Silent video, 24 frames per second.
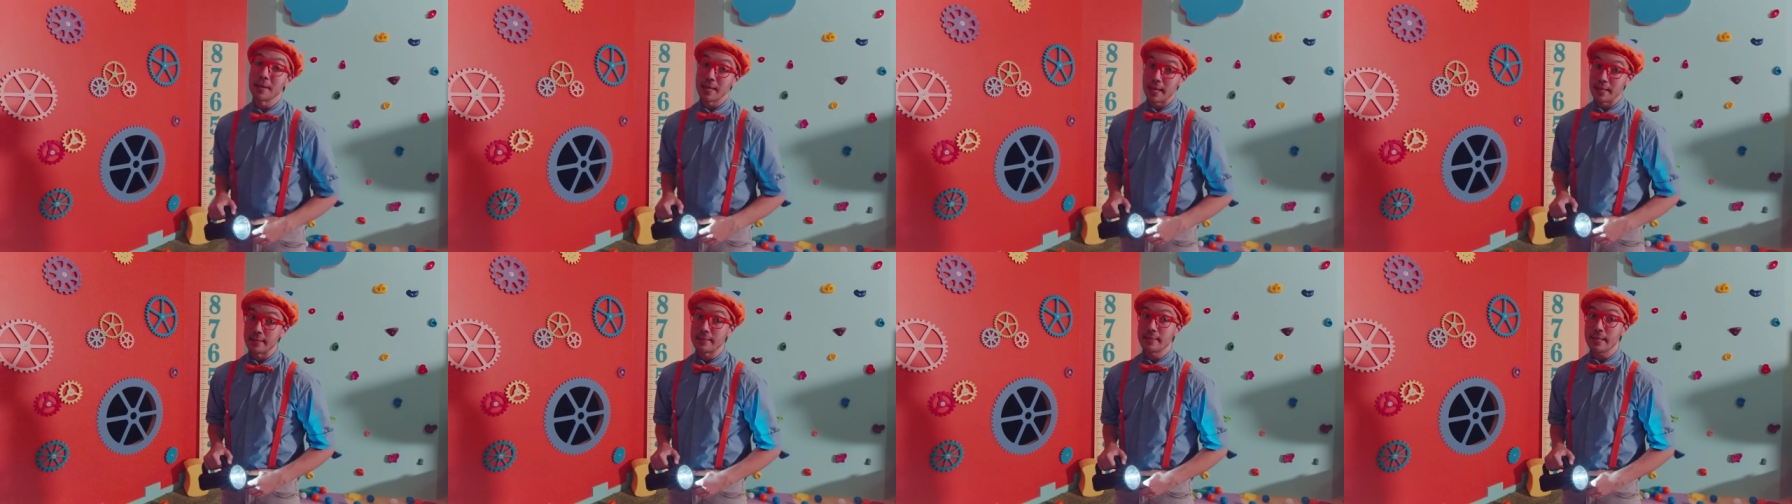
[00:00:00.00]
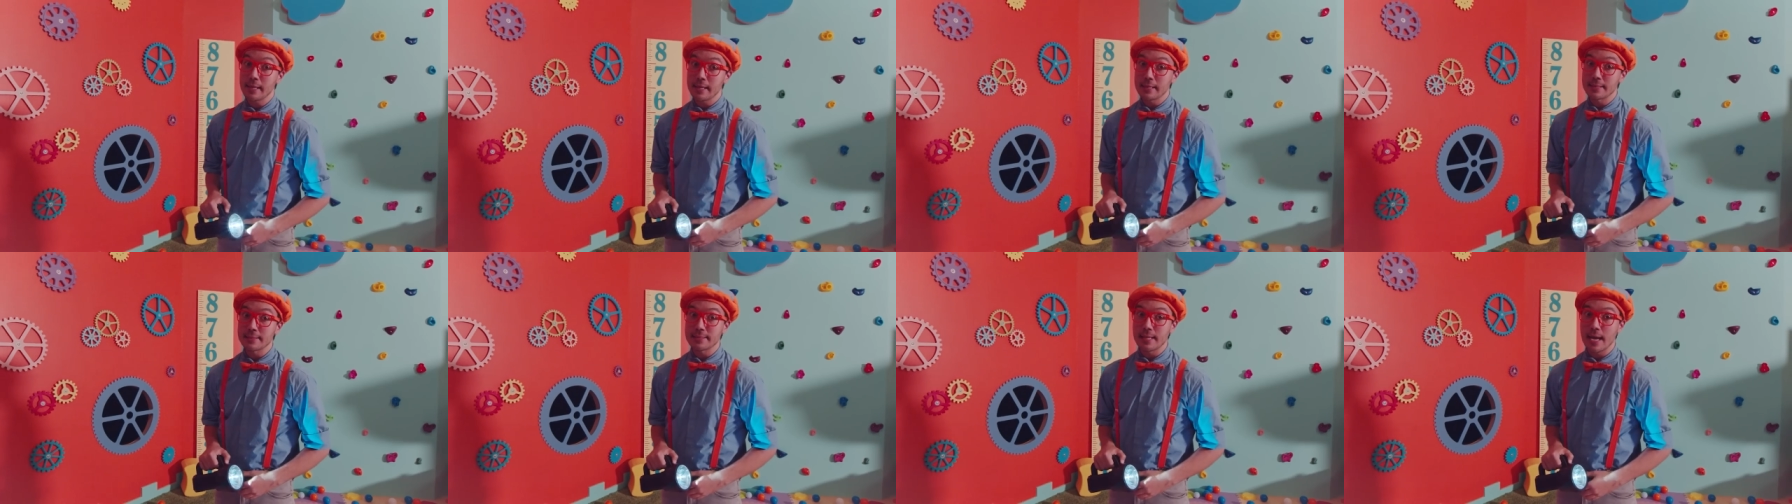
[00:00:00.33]
but I
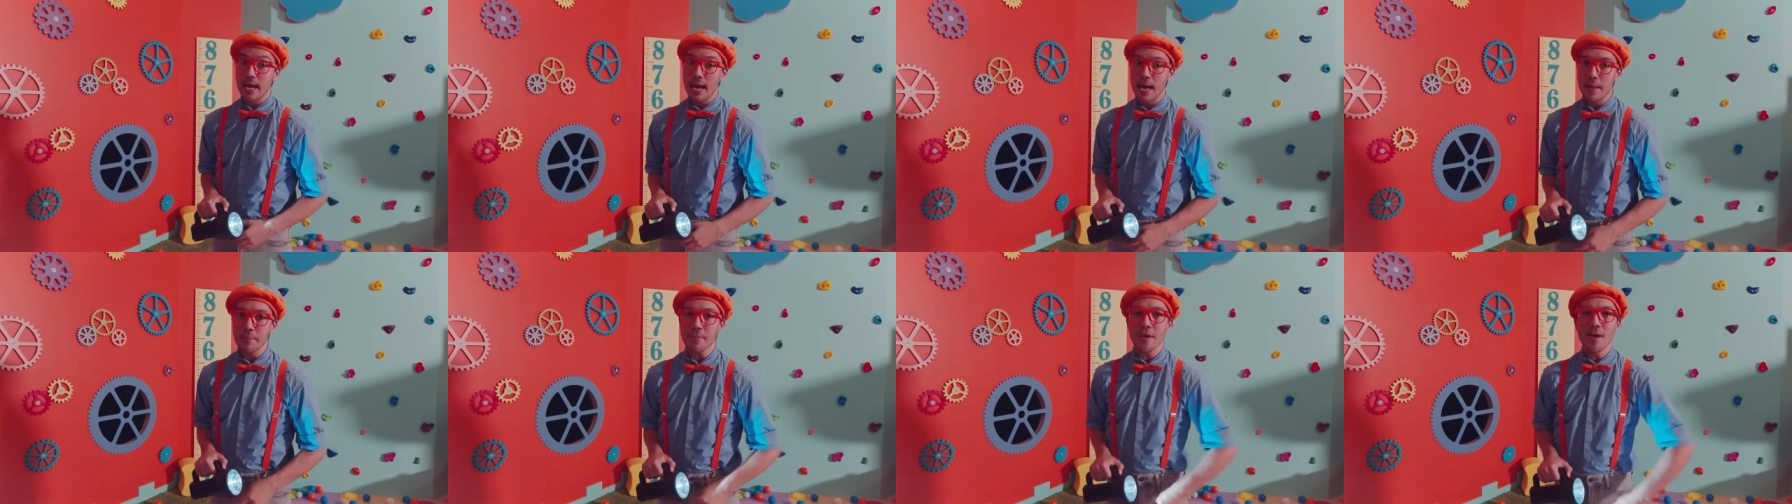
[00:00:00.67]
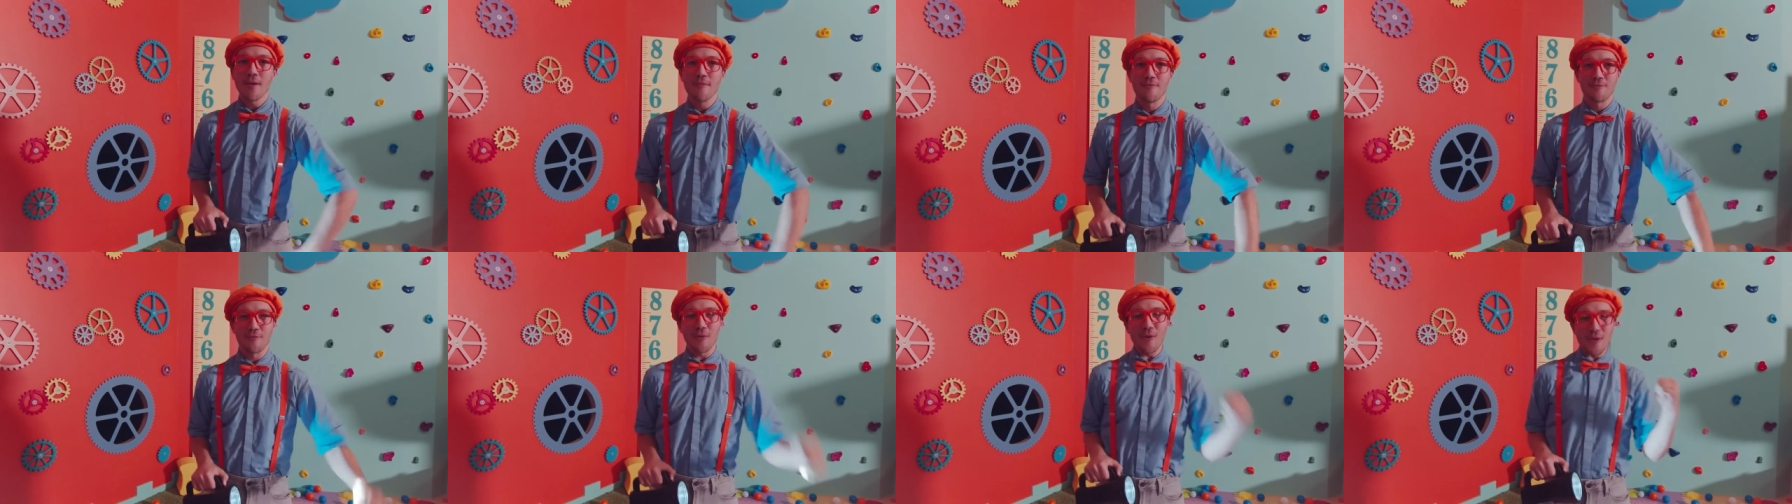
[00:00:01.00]
think it's time
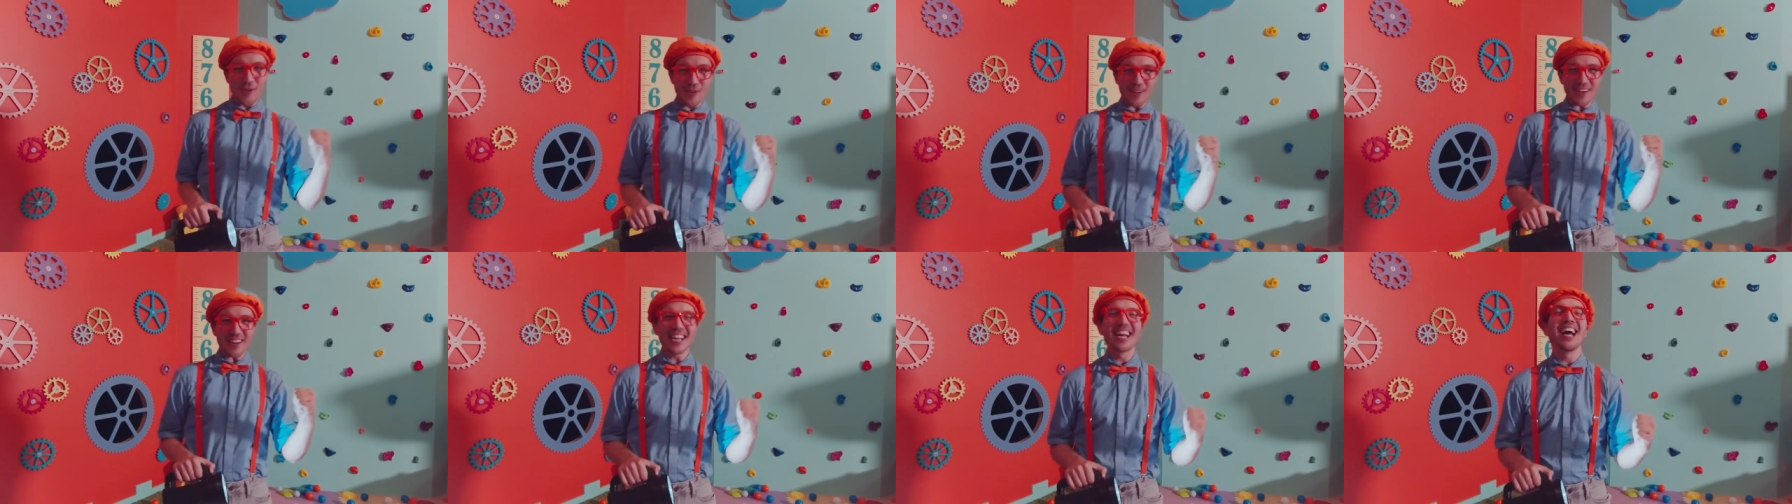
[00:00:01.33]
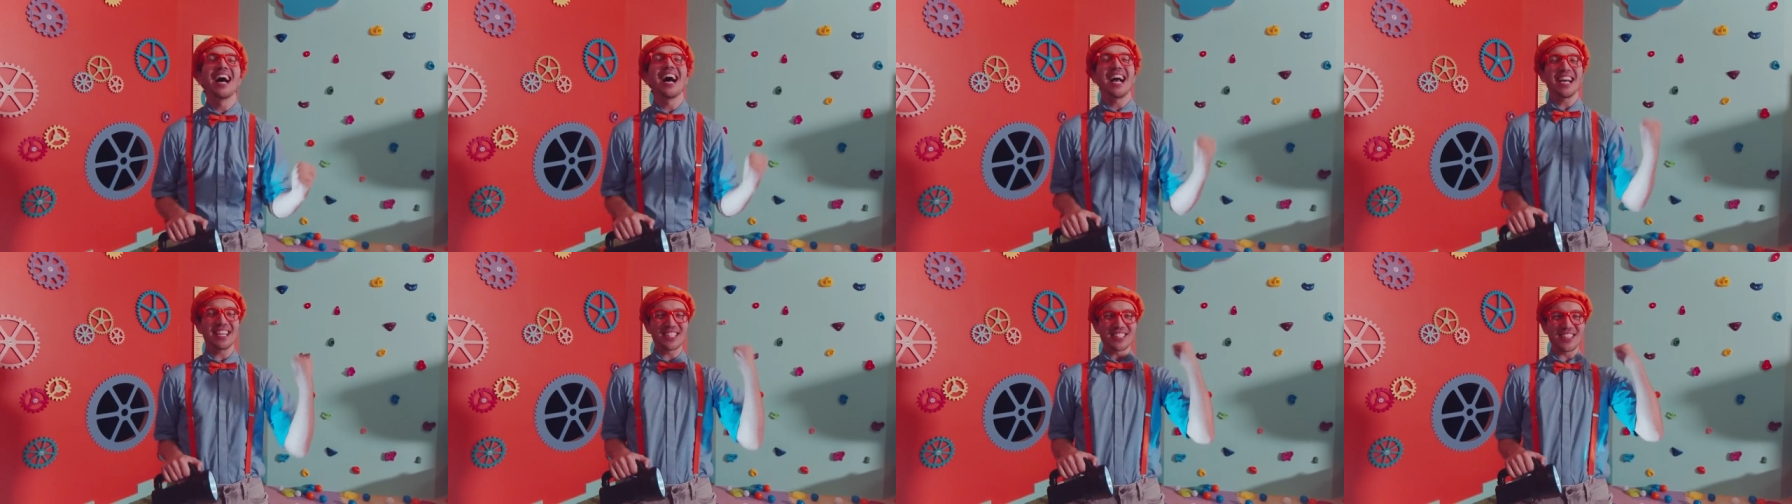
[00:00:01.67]
for
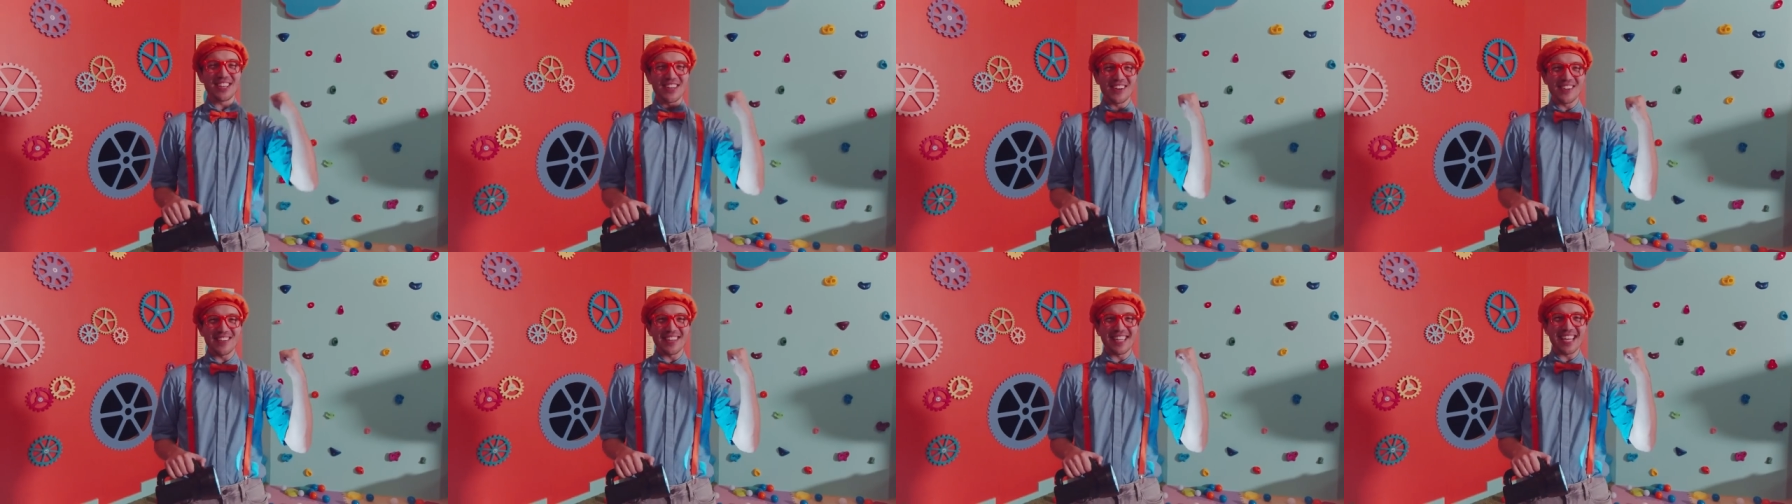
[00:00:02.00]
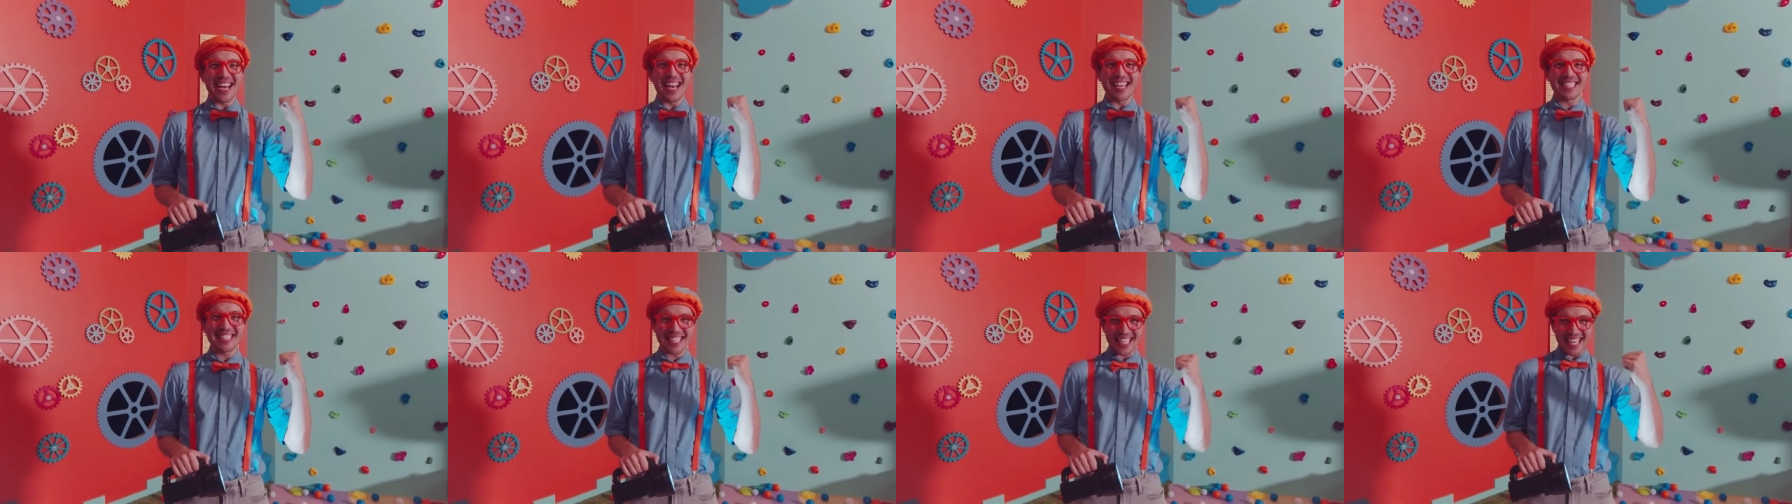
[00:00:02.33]

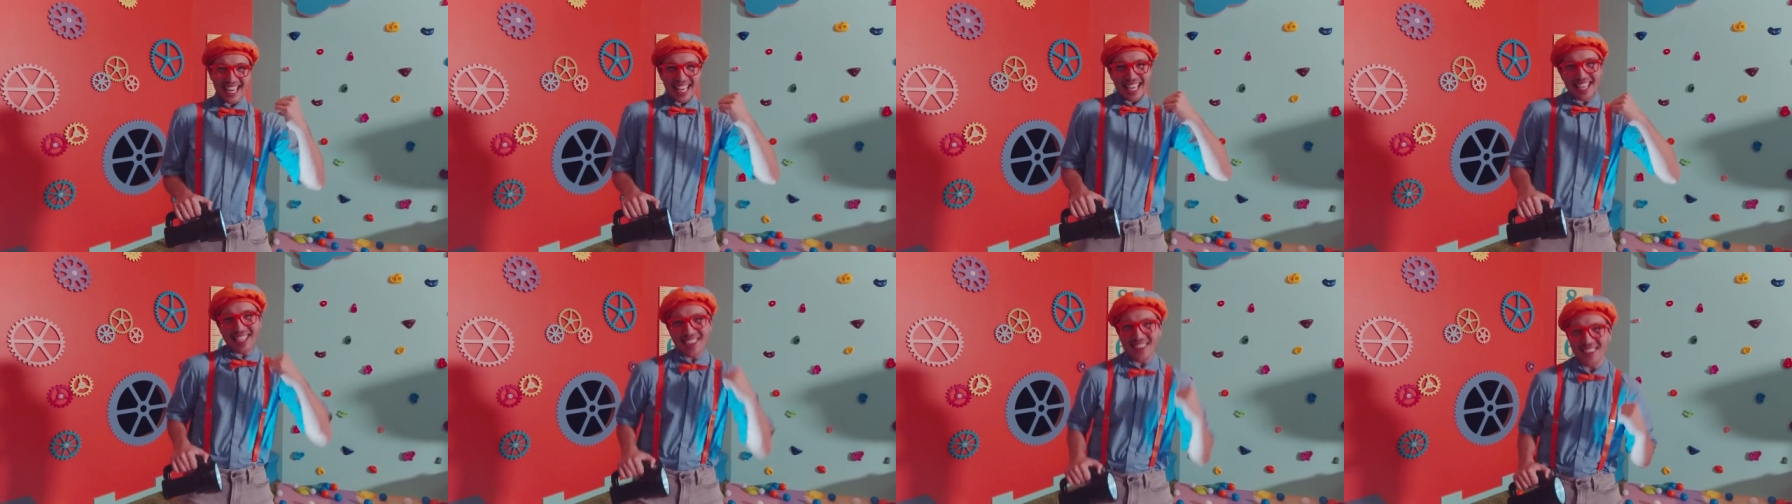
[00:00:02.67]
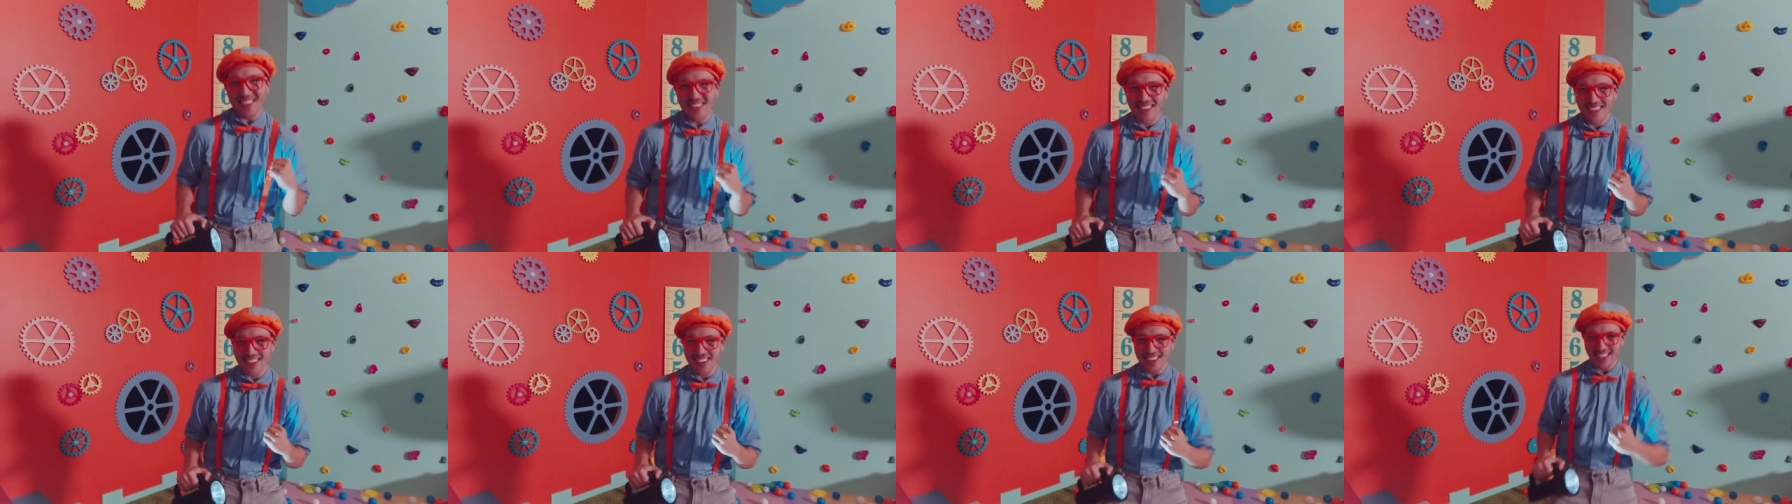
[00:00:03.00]
Curiosity
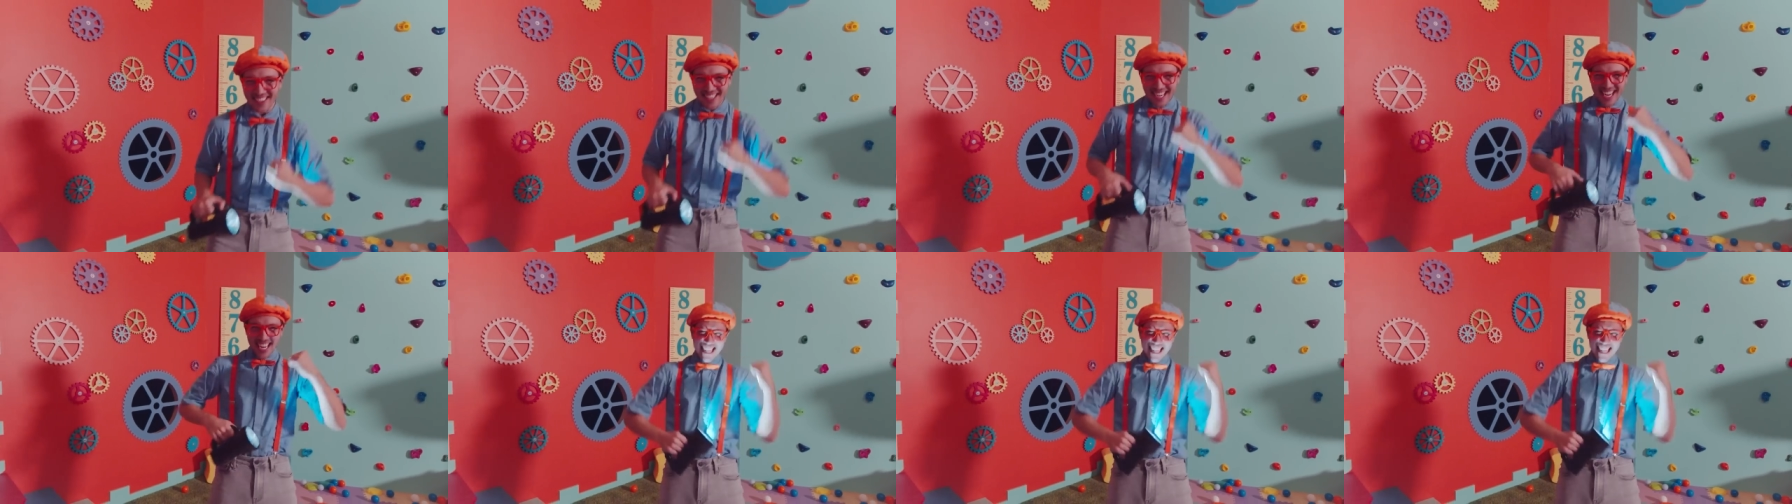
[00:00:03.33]
Corner.